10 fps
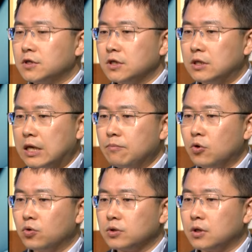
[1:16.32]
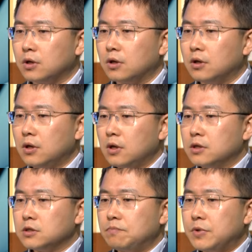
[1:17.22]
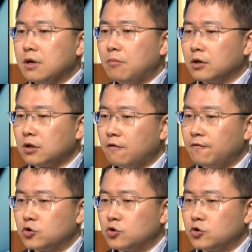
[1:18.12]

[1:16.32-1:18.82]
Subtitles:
enable the big amount of